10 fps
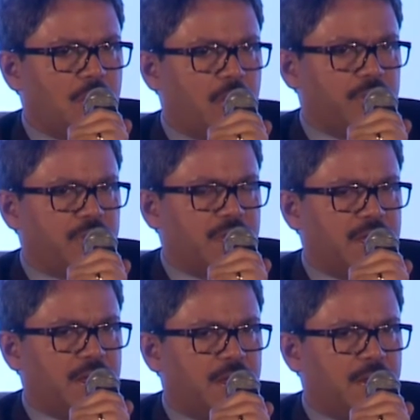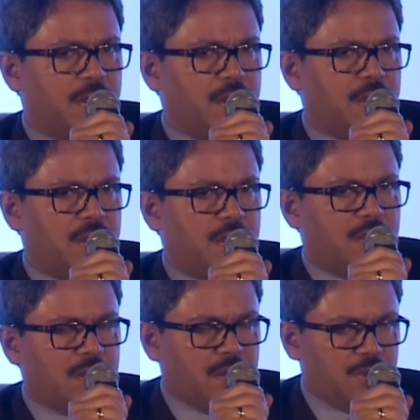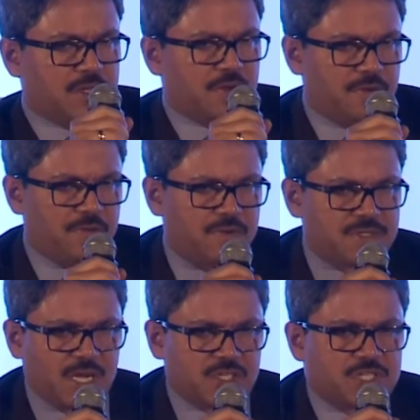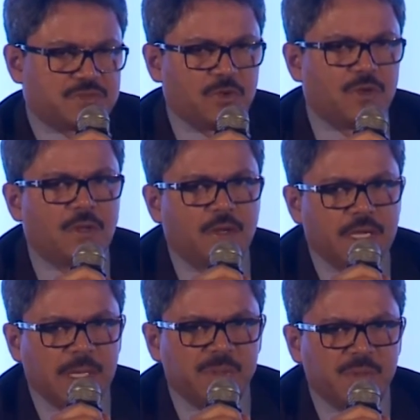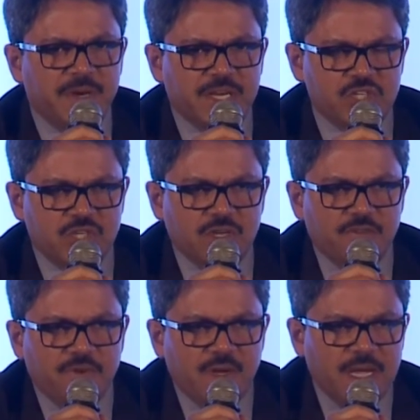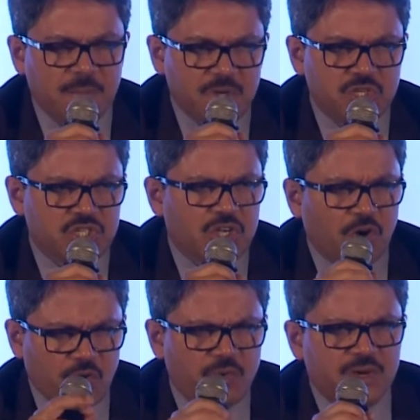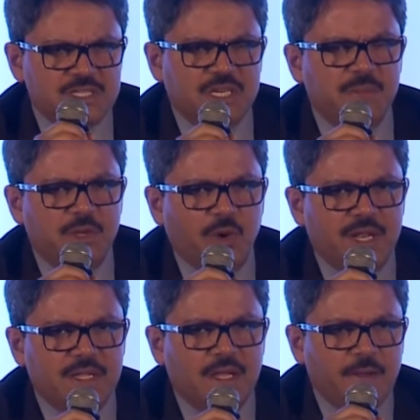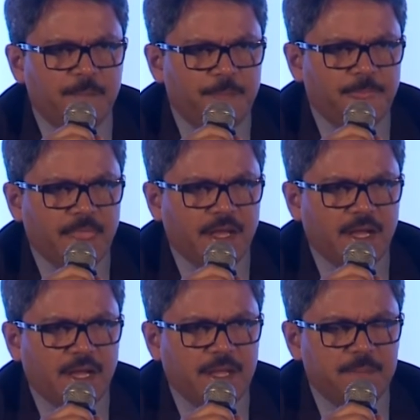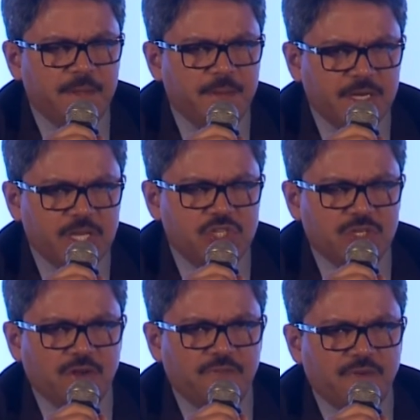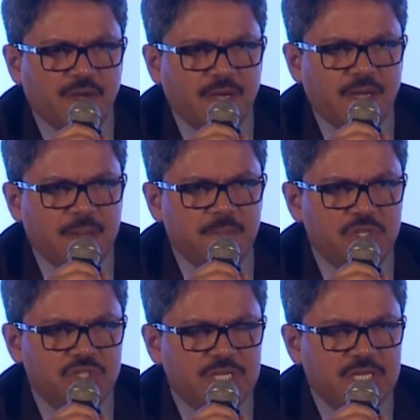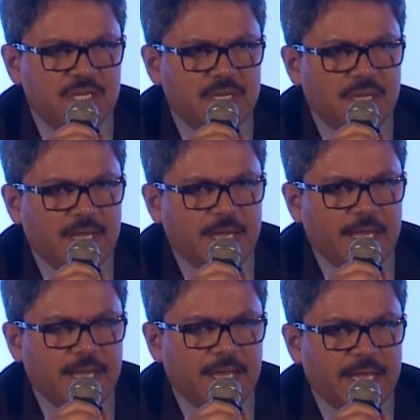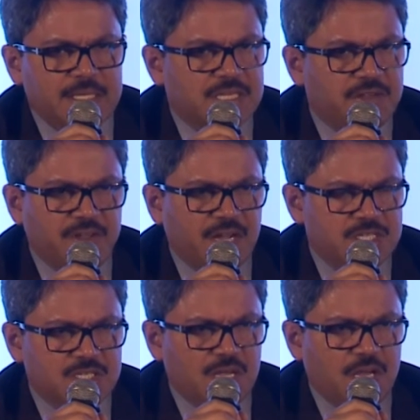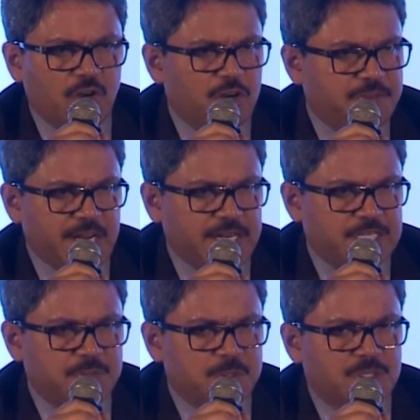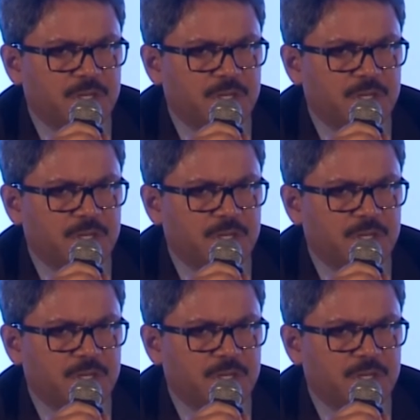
on the, uh, on the successful implementation of uh, M D G, or reasonably well Uh, implementation of uh, M D G uh, has given us a lot of directives,